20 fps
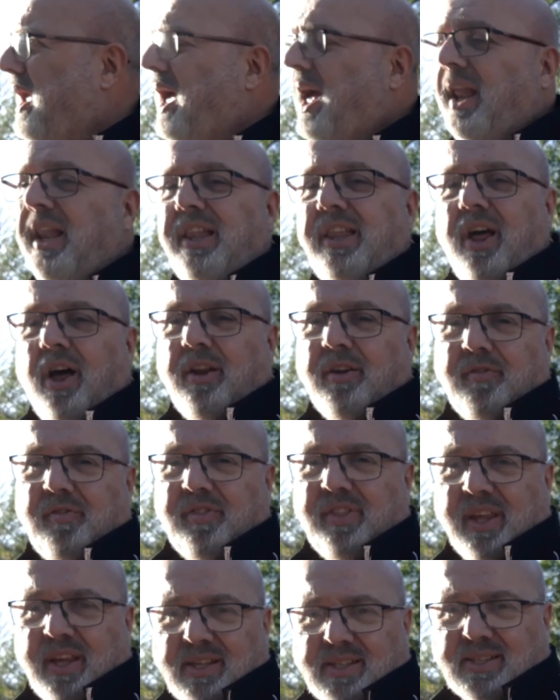a lot
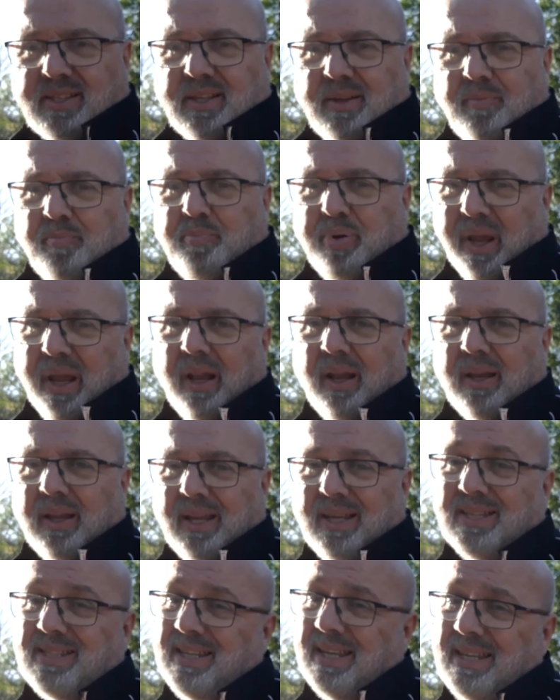of this build
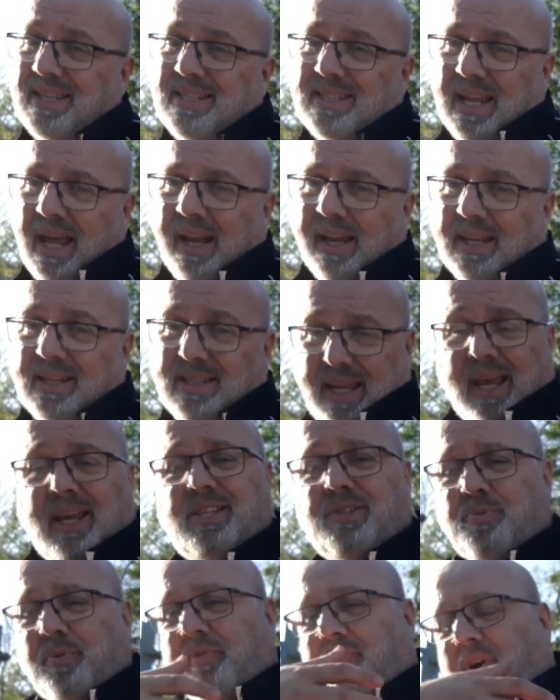is aesthetics.
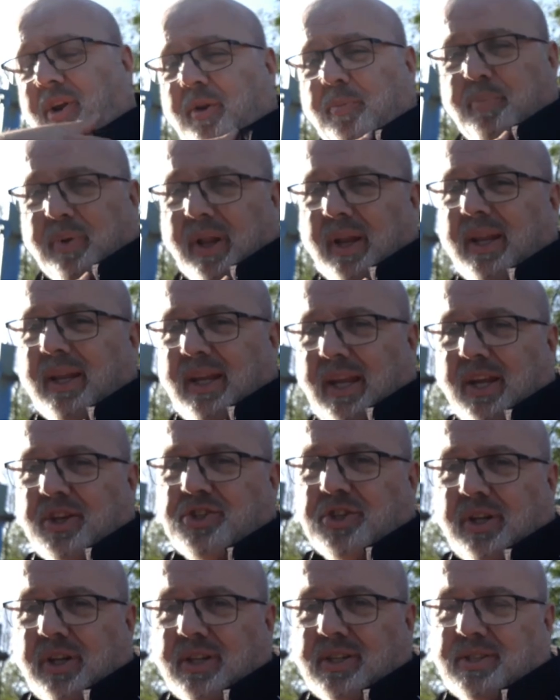Yes, we've got to build a
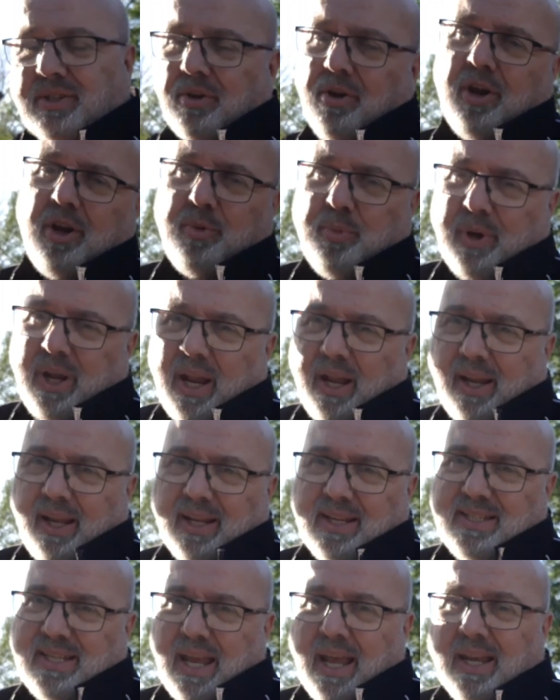kitchen inside. We're getting
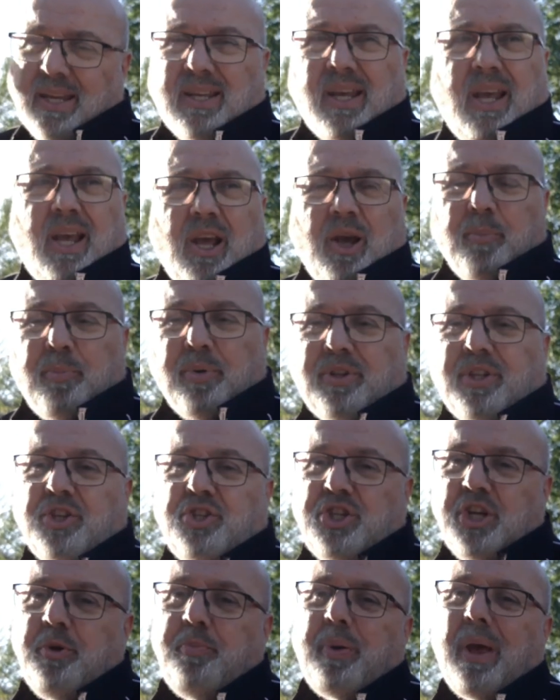a tent, but the
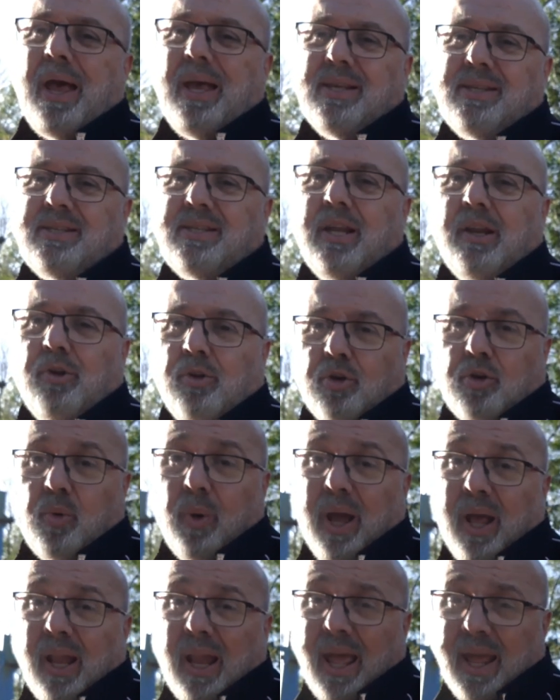Jeep has to look
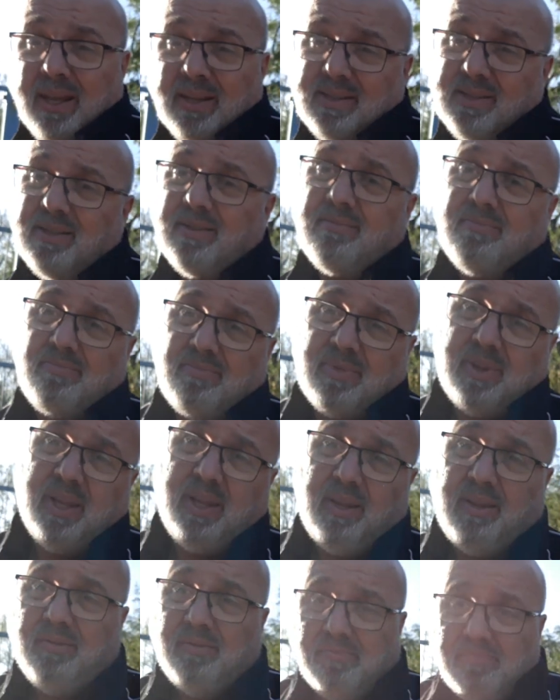well, hence
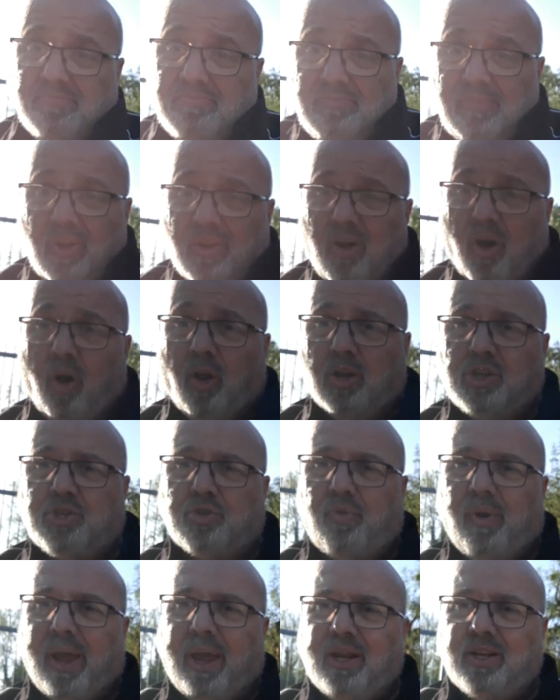the
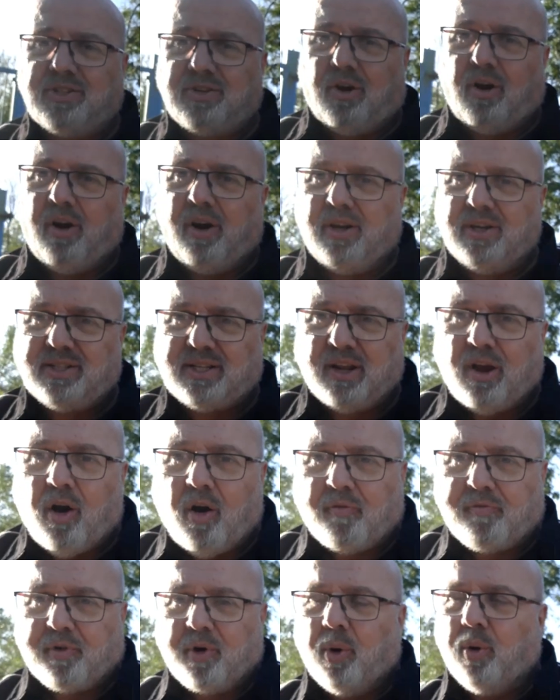all-terrain tires, the
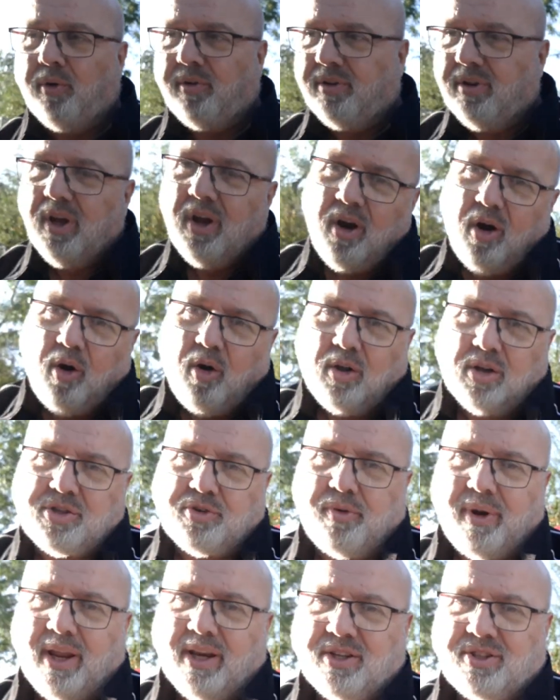off-road
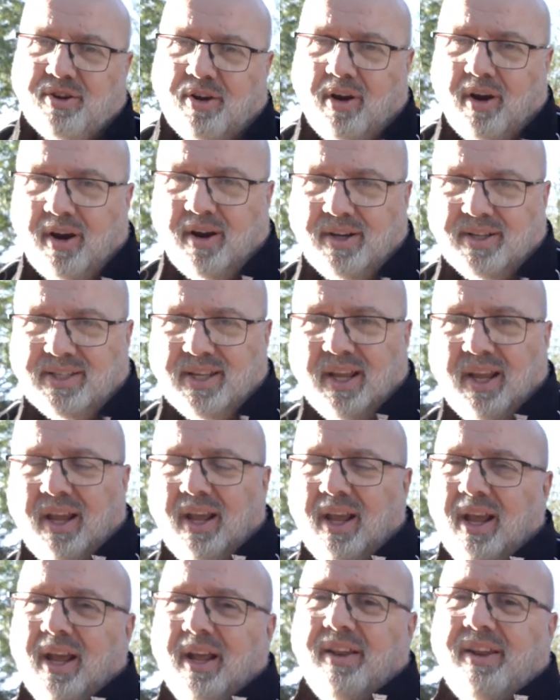all-terrain tires.
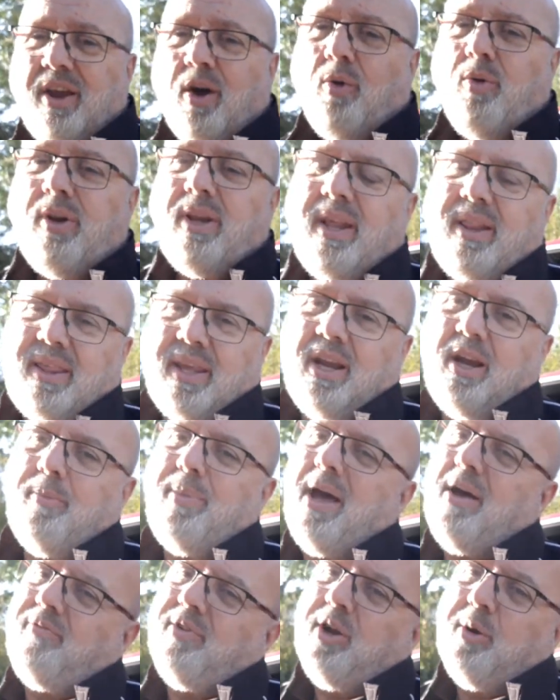The only thing I'm
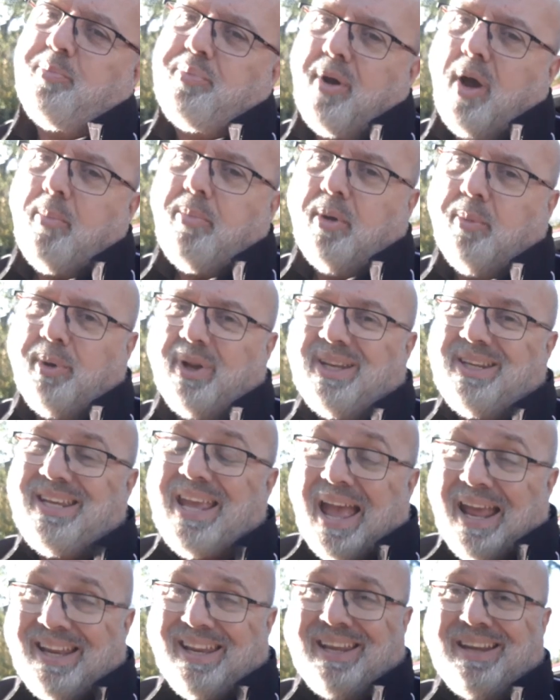having a problem with
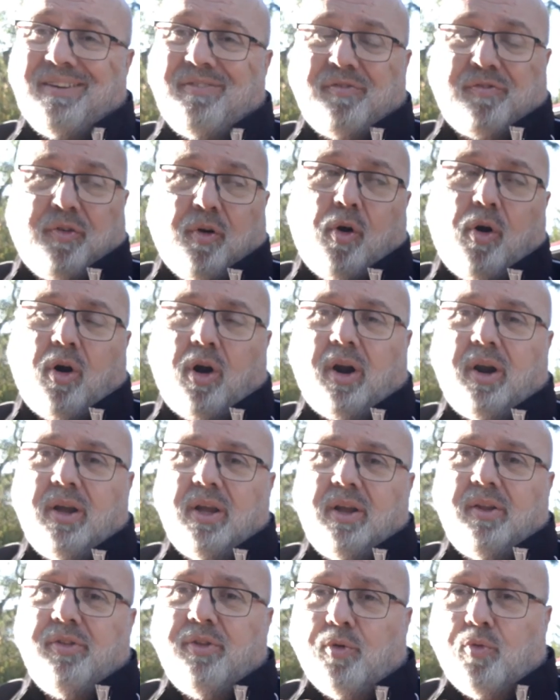getting for
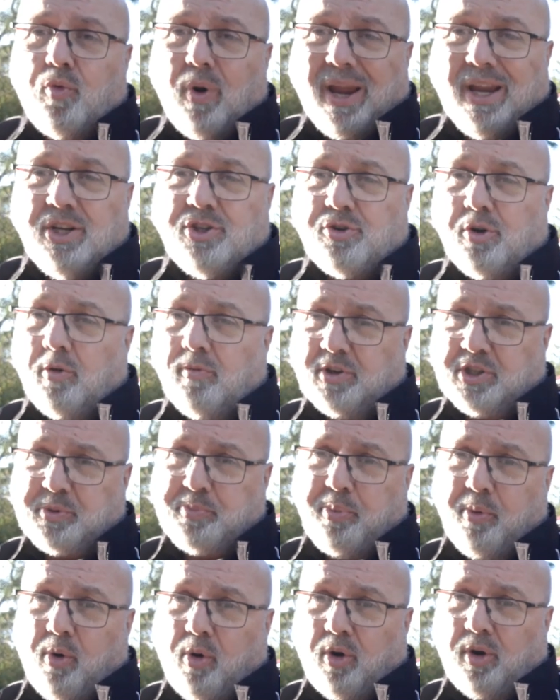the Range Rover
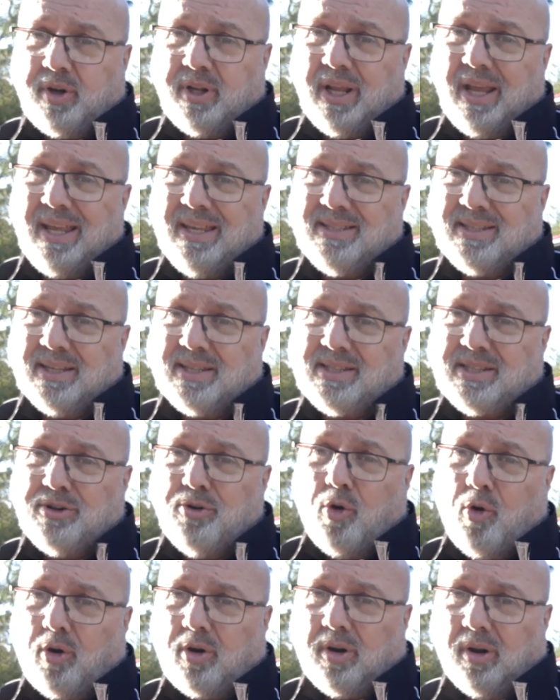Sport is a
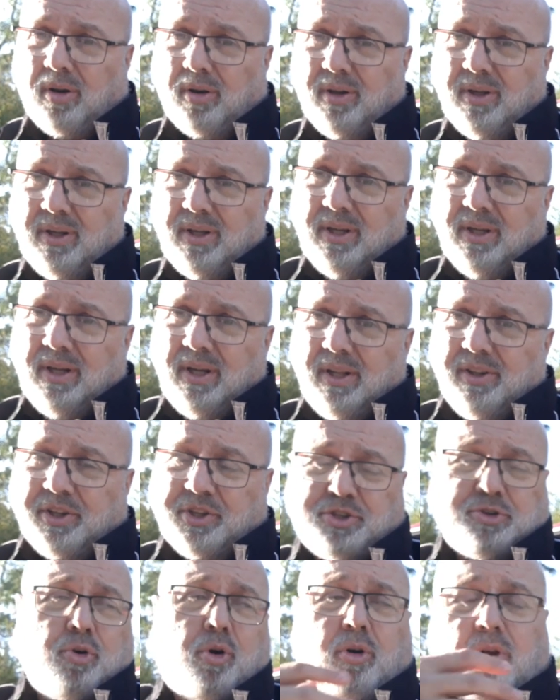snorkel. The
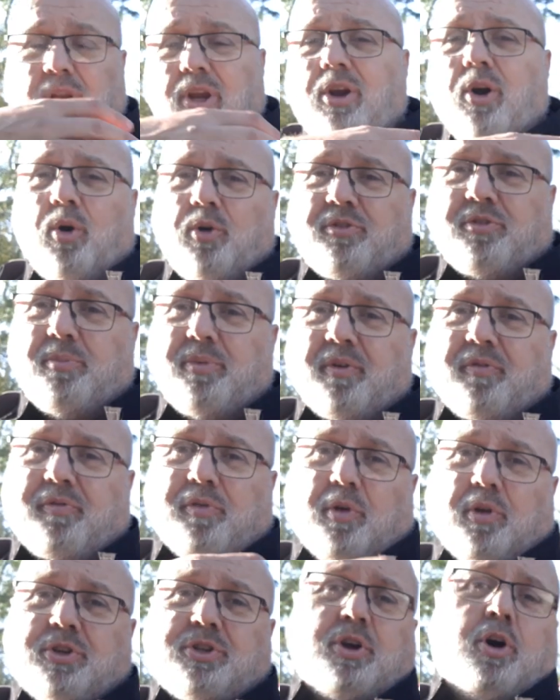snorkel goes from the
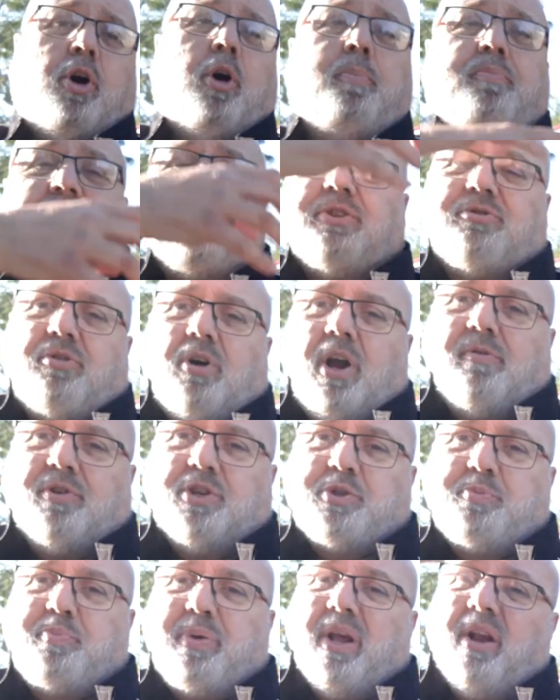front up the
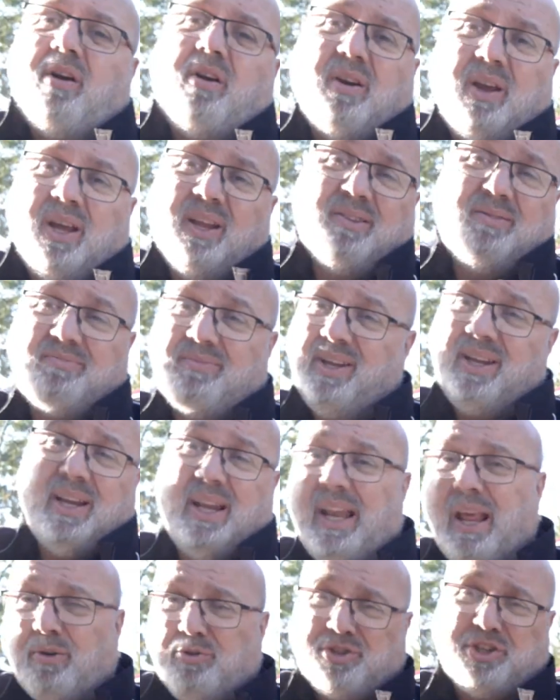driver's pillar and it
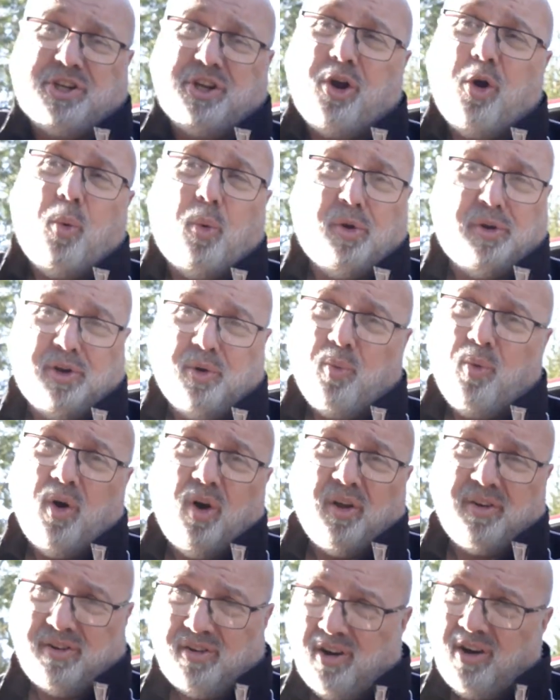allows you to go
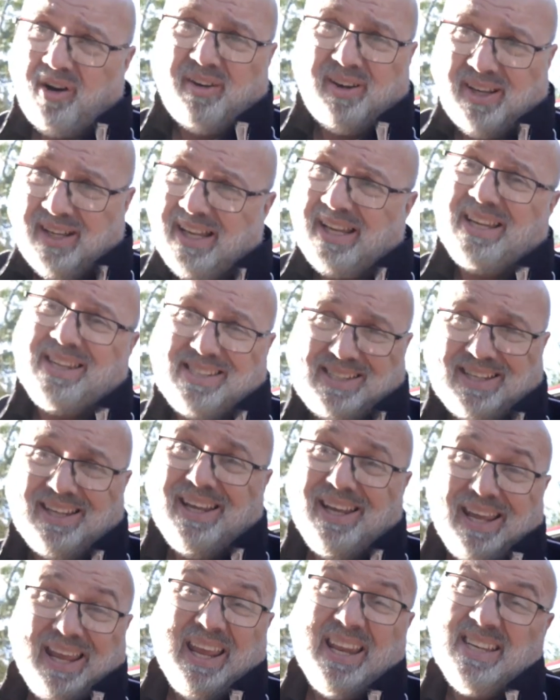underwater, or at least
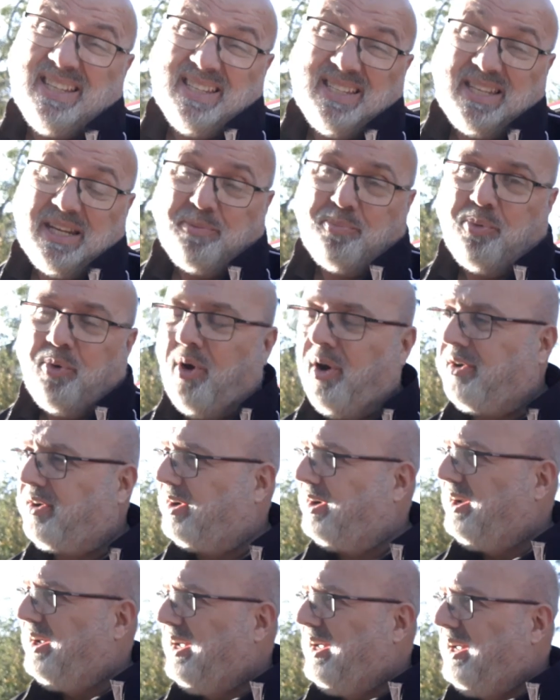into deep water.